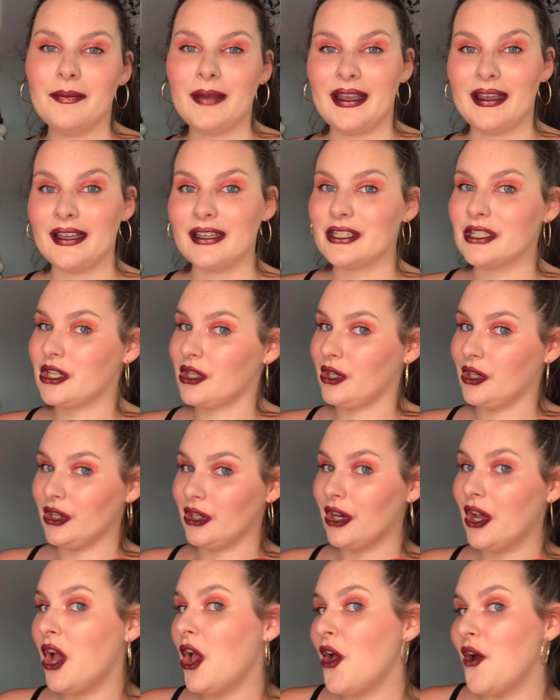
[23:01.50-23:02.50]
Make it
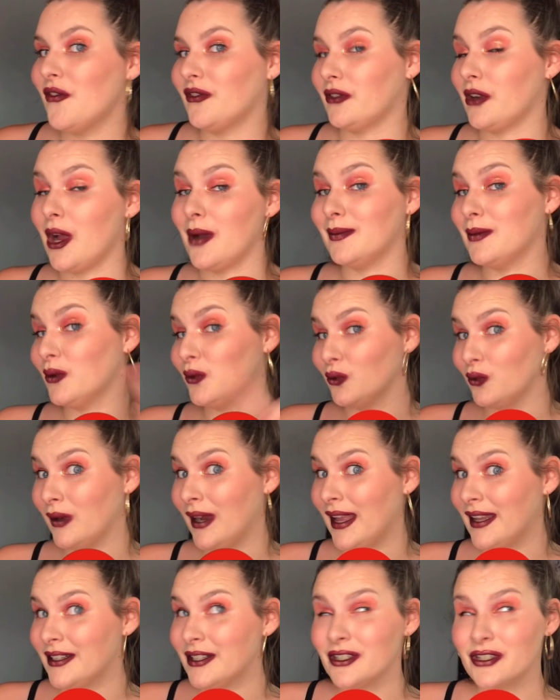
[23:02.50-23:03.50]
turn from
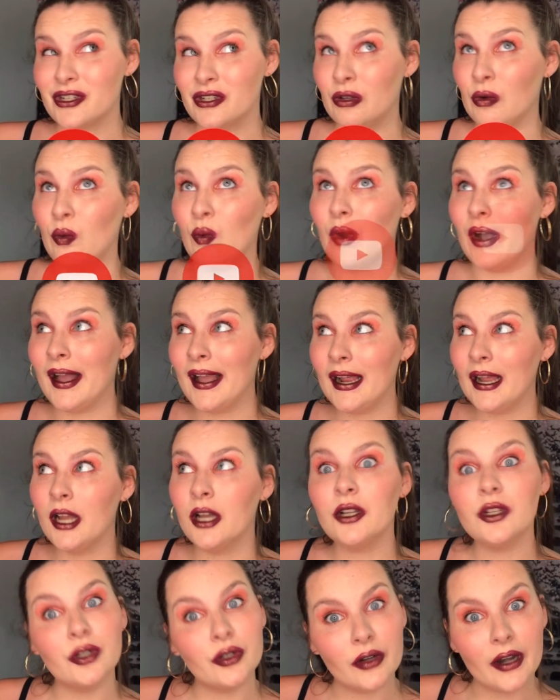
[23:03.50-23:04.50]
red to what?
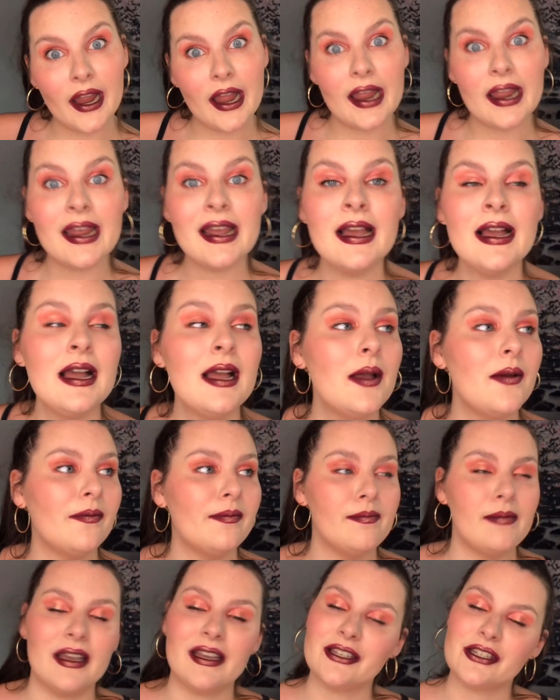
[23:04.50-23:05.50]
Gray.
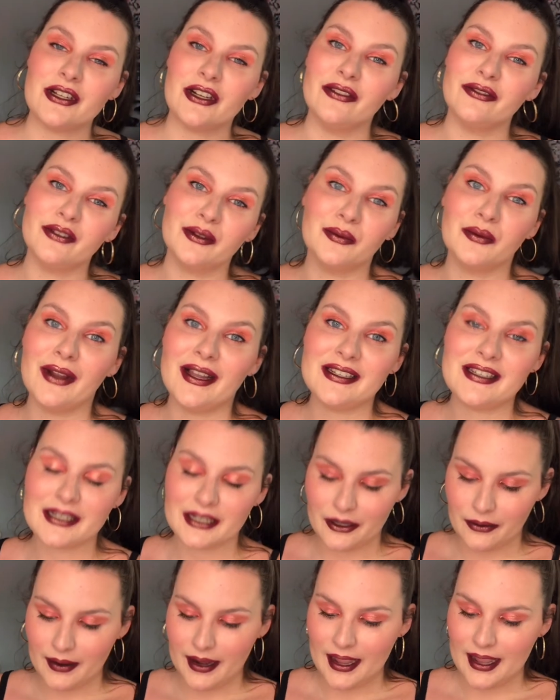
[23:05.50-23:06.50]
Make a turn from red to
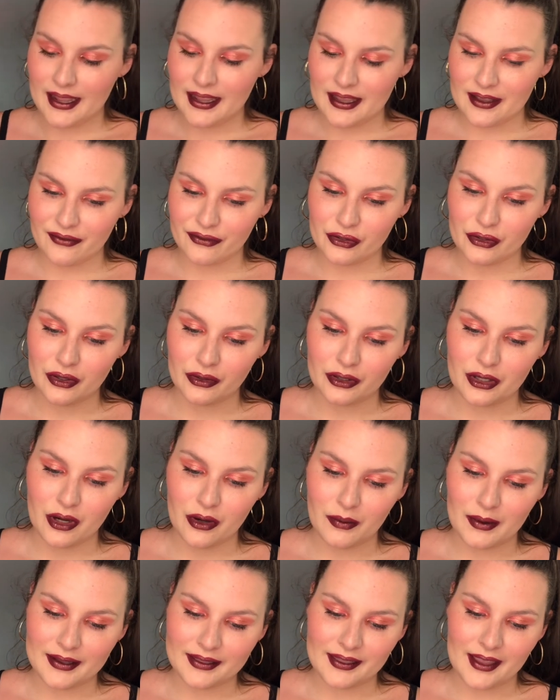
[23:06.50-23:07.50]
gray. If you don't know
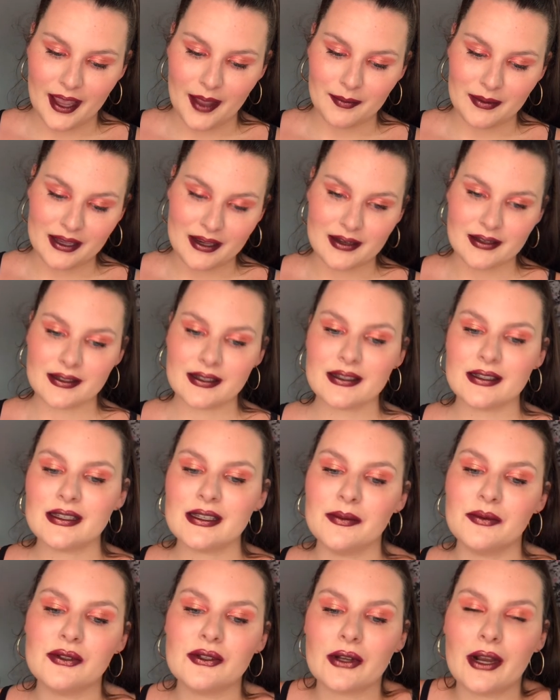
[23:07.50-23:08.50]
what that means,
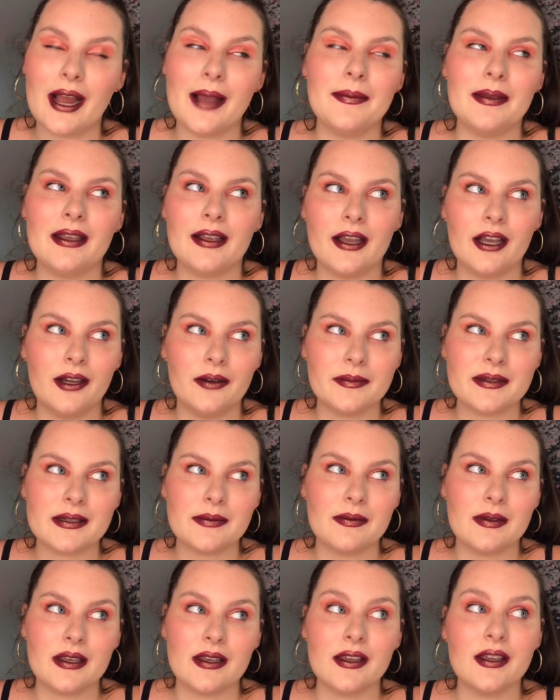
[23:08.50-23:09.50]
subscribing helps
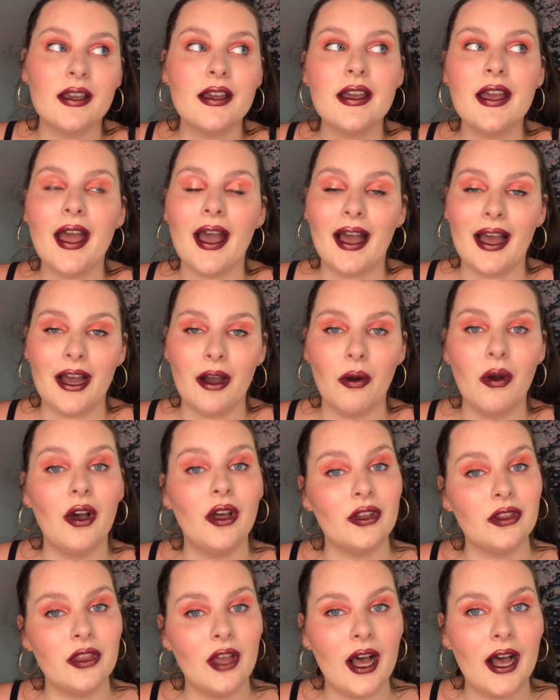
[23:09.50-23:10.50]
me out
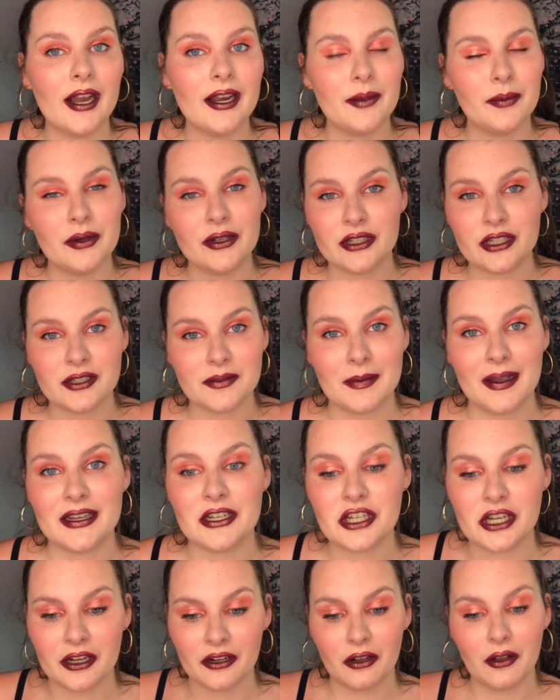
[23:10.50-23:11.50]
a lot. It pushes my
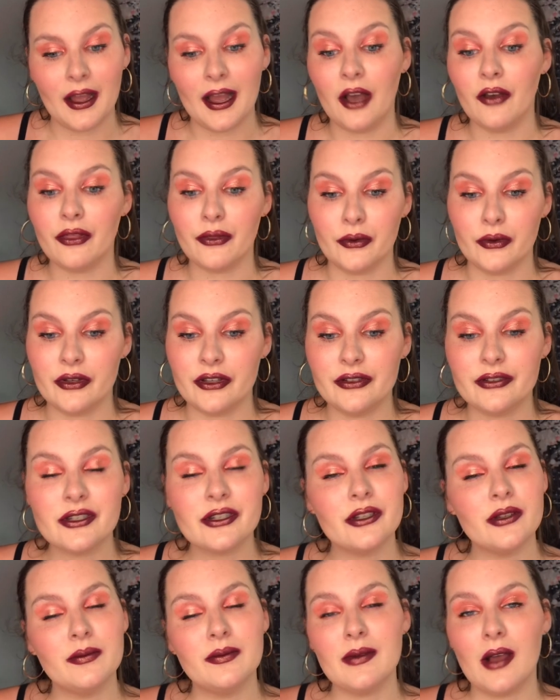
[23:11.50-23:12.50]
channel out through
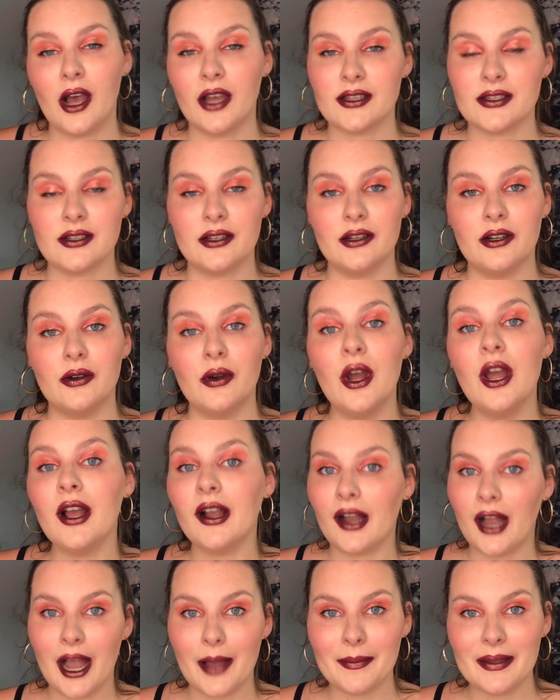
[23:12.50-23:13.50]
YouTube, also
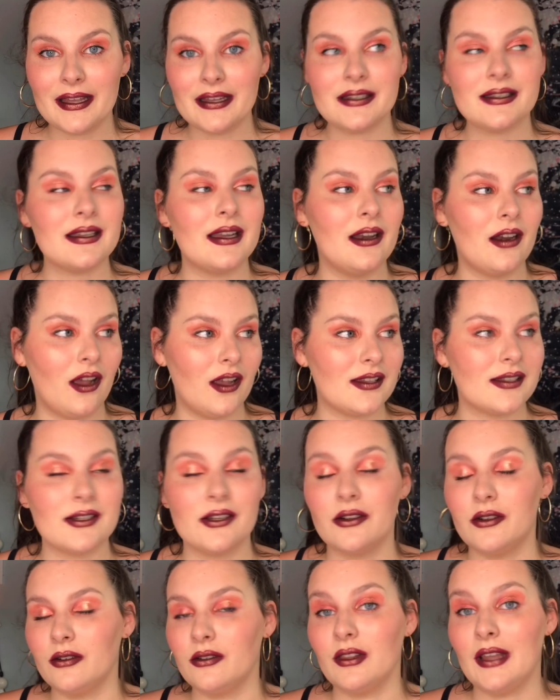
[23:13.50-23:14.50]
comments and
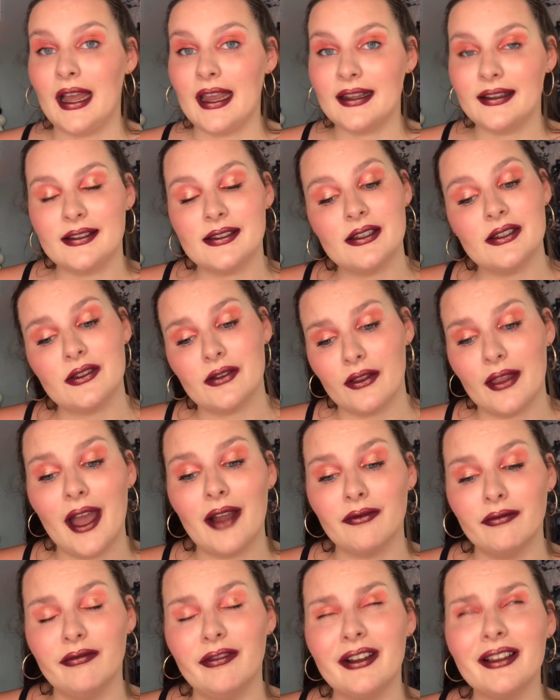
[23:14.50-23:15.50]
also likes, so that
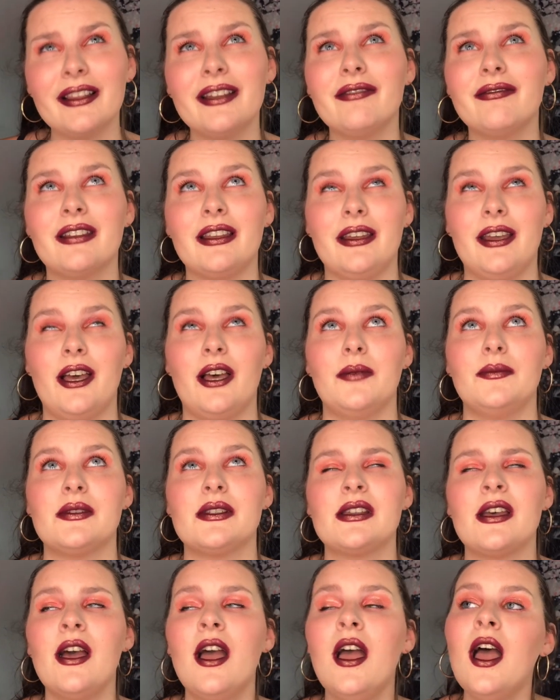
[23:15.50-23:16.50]
really really
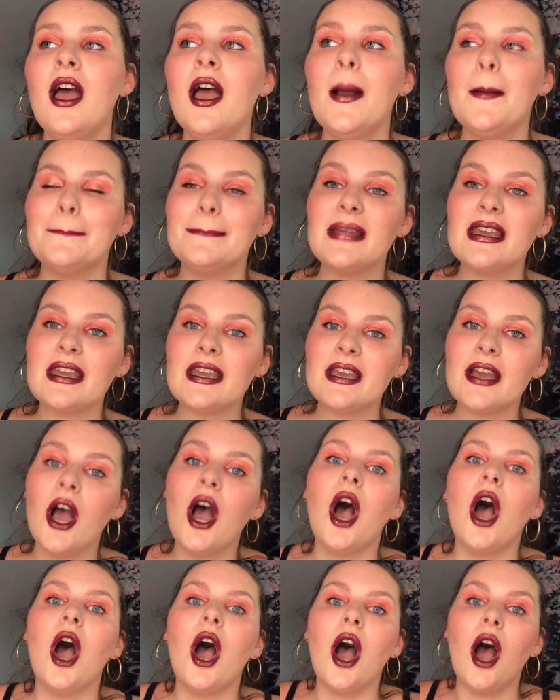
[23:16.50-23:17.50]
helps me.
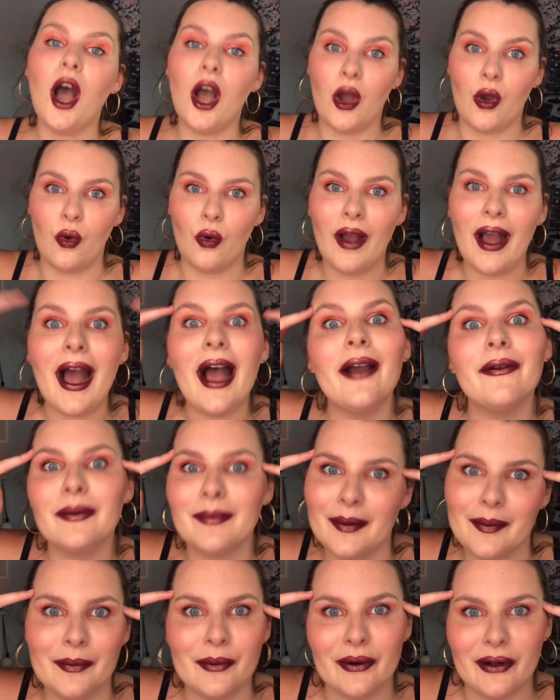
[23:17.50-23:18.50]
Oh, I
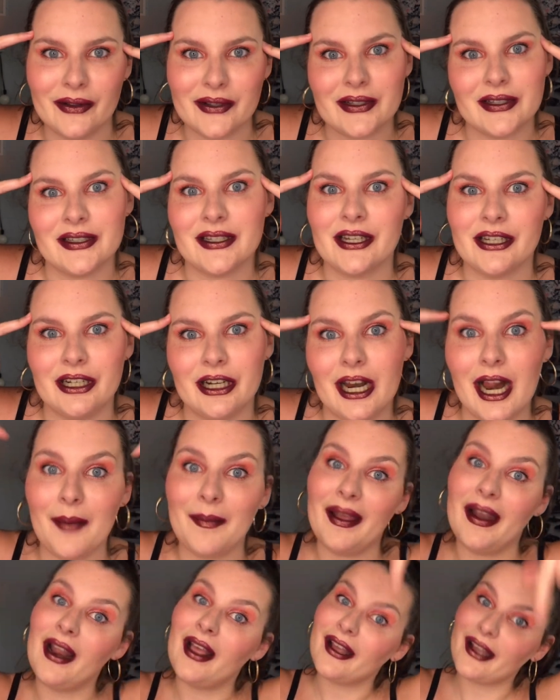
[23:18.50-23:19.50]
remember what I was gonna tell you to
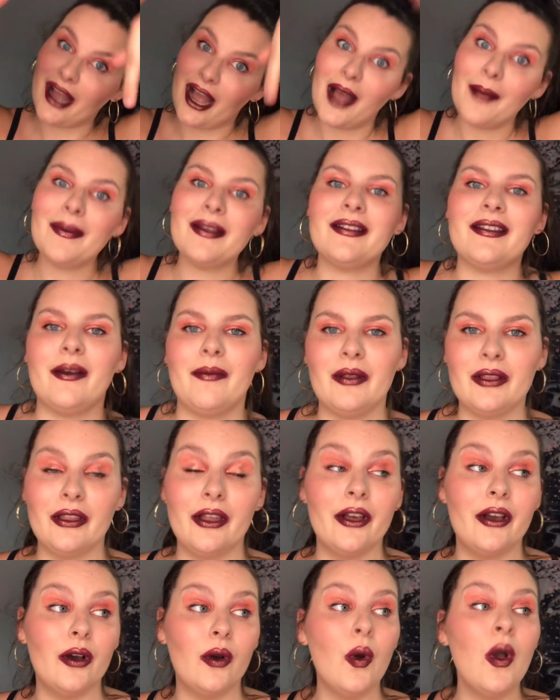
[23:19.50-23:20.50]
comment. Comment down
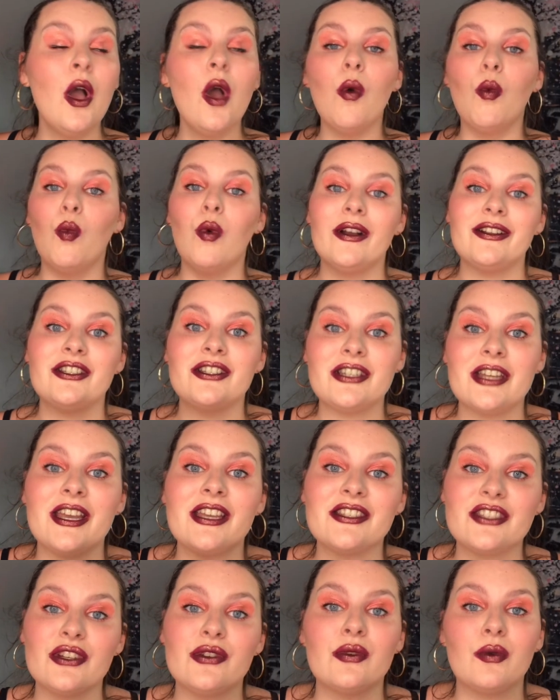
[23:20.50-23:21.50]
below which
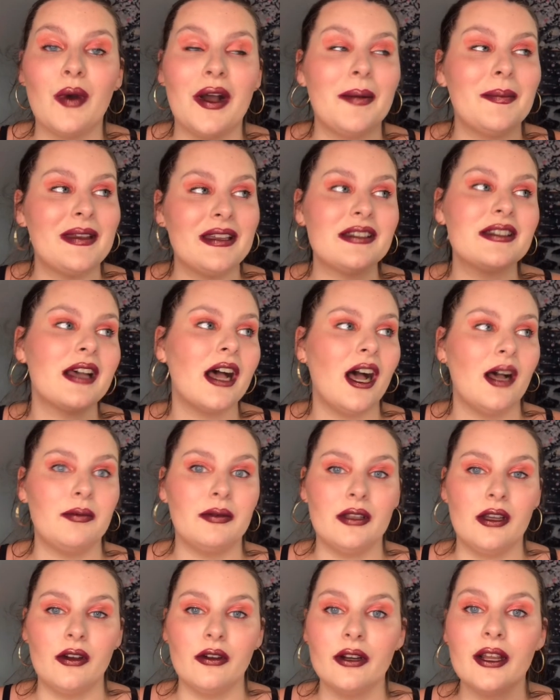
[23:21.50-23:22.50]
days do you want me to
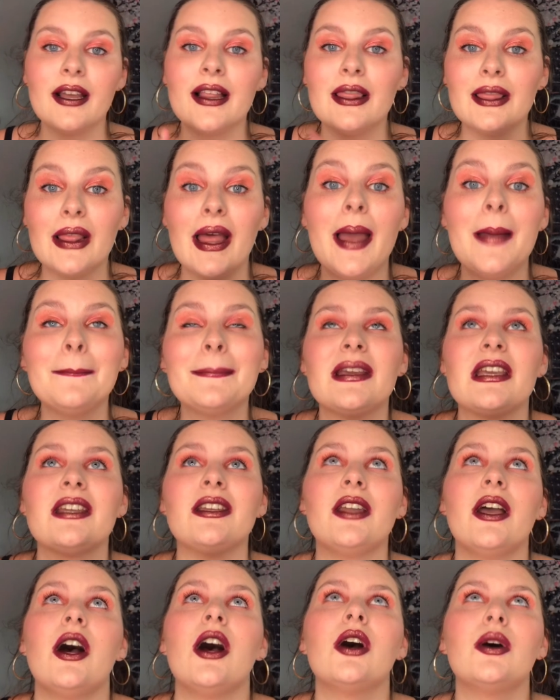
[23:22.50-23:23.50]
upload. Let me
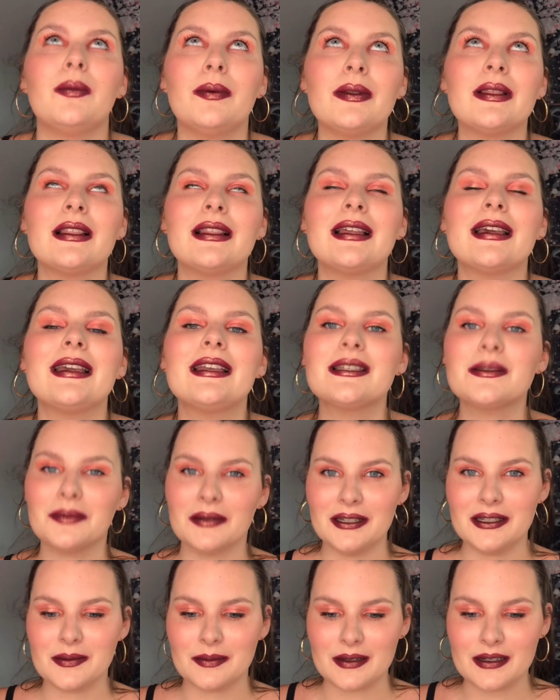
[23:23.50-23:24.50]
know, please
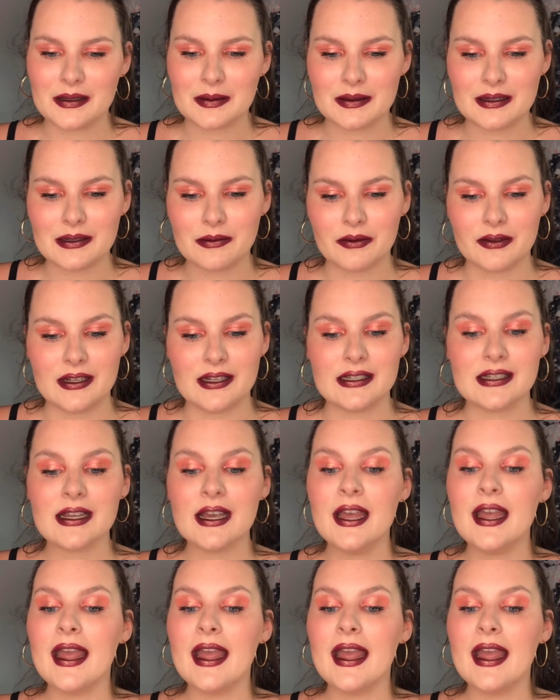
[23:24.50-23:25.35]
please please please please.